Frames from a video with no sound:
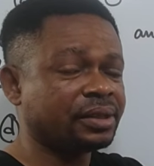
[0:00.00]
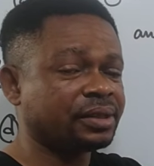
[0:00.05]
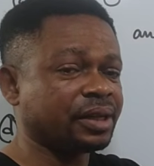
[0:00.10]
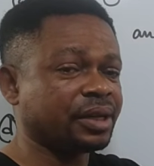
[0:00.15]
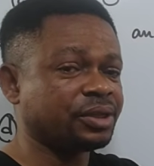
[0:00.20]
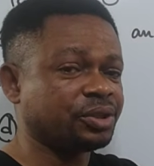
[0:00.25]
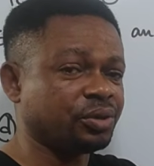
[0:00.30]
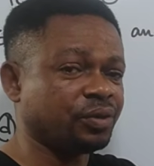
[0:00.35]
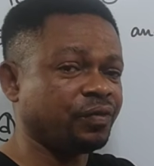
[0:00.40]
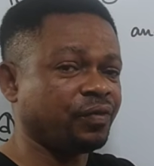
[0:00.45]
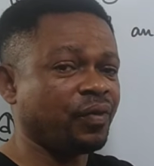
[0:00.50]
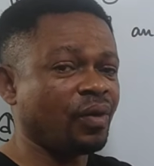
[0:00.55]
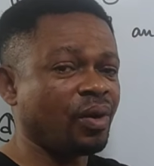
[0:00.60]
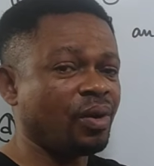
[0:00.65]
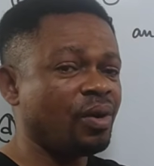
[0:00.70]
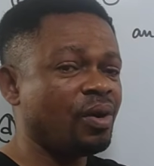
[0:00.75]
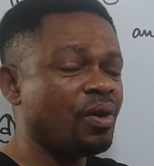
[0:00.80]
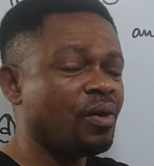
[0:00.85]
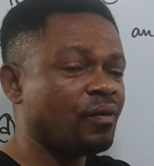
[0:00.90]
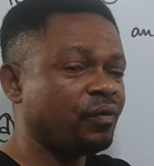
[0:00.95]
3 to
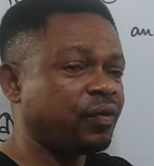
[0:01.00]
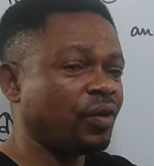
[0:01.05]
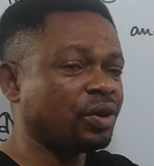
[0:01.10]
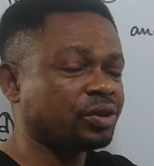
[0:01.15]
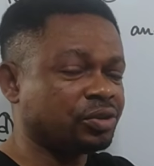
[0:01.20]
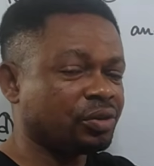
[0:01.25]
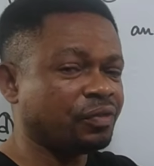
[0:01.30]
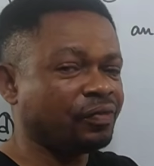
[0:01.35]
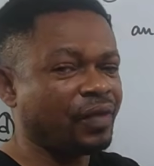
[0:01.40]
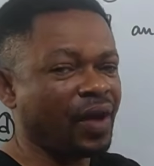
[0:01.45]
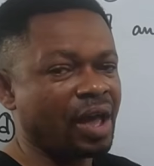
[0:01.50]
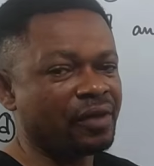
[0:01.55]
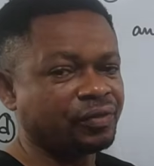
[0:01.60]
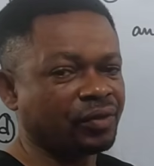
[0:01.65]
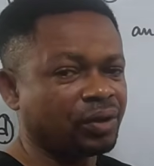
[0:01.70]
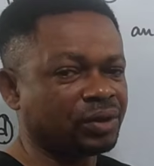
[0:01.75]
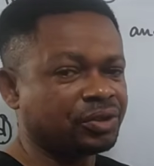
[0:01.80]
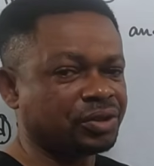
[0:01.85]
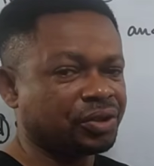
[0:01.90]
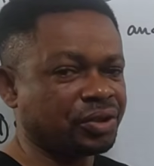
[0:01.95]
4, 4 to 5
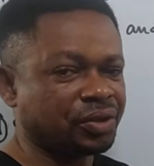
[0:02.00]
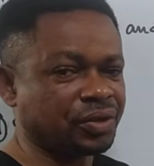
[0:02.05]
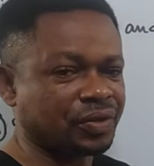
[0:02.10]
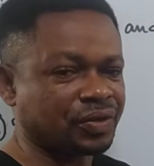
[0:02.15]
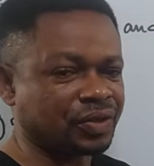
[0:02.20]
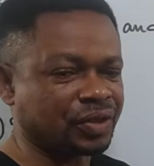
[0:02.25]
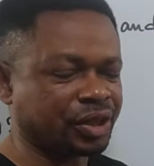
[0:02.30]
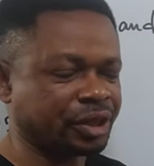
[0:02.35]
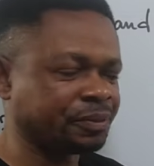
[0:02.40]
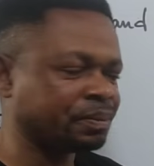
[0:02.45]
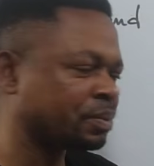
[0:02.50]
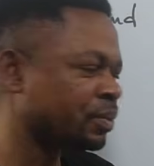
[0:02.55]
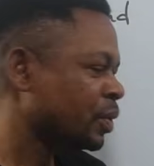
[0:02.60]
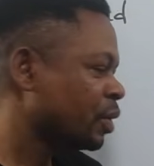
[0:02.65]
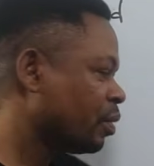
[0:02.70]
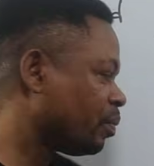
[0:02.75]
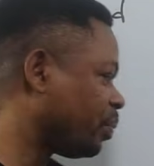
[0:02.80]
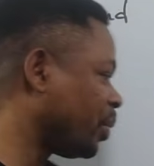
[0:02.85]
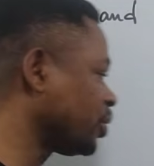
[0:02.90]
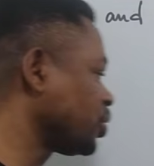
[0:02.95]
continuously.
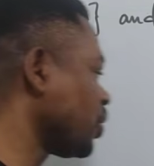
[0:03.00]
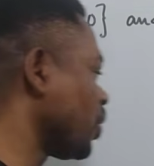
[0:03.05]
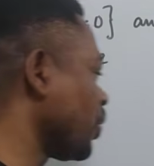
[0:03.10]
But